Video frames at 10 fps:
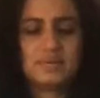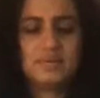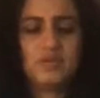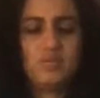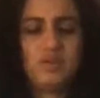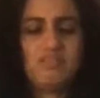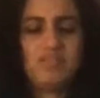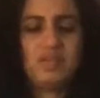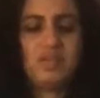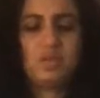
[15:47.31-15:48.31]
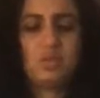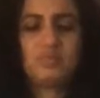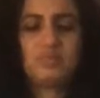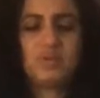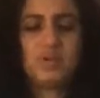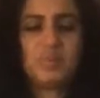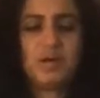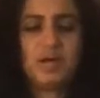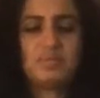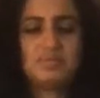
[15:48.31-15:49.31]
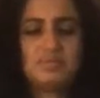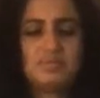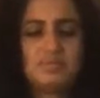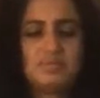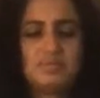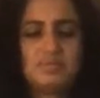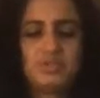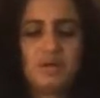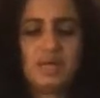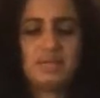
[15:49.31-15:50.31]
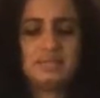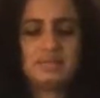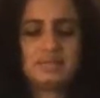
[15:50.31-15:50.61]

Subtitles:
You may feel a warmth in your palms. Close your eyes.